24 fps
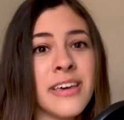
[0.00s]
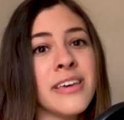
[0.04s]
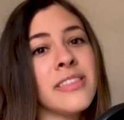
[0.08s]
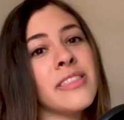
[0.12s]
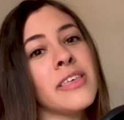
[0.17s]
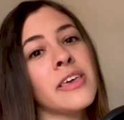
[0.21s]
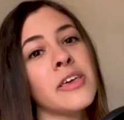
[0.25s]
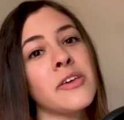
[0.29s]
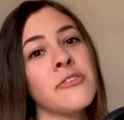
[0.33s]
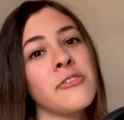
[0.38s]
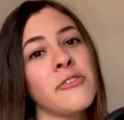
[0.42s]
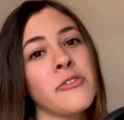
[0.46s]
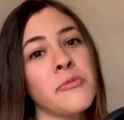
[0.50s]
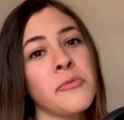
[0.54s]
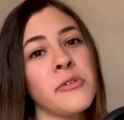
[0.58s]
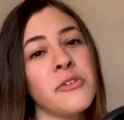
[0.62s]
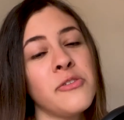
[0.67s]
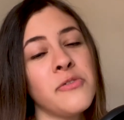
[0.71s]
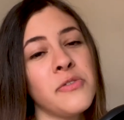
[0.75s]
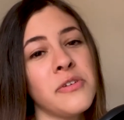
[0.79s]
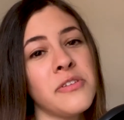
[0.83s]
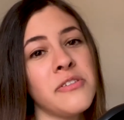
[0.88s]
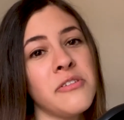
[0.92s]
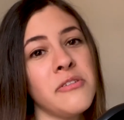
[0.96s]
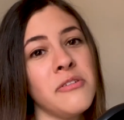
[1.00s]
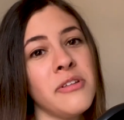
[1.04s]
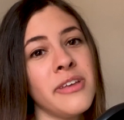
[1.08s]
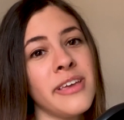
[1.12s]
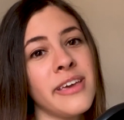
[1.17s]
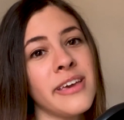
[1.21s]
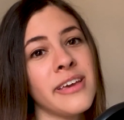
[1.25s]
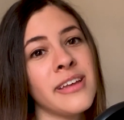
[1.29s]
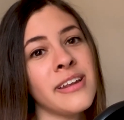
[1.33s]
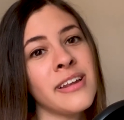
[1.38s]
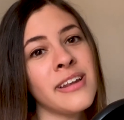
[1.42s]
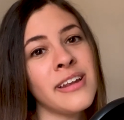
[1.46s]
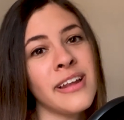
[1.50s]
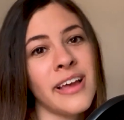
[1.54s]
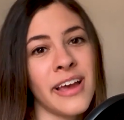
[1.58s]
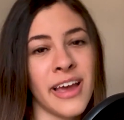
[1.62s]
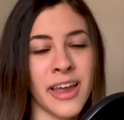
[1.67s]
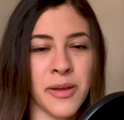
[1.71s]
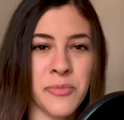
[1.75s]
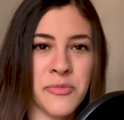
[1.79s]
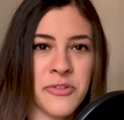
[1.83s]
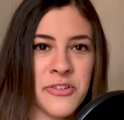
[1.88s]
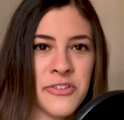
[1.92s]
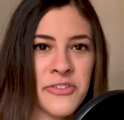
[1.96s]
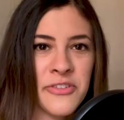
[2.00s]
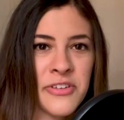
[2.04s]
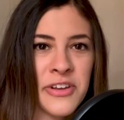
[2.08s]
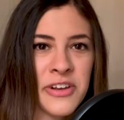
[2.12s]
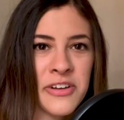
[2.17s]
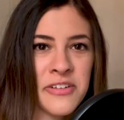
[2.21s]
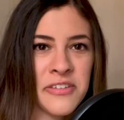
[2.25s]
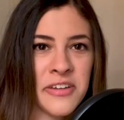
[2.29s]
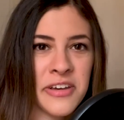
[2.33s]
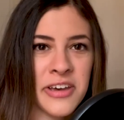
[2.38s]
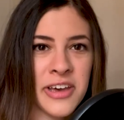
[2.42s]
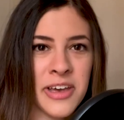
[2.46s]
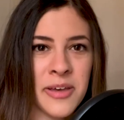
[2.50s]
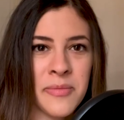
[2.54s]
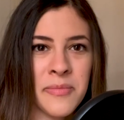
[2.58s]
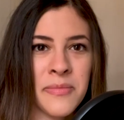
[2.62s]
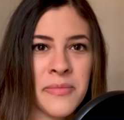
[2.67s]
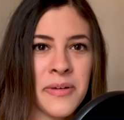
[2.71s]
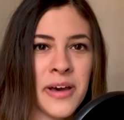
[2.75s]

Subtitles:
Thank you so much for tuning in. I appreciate your time.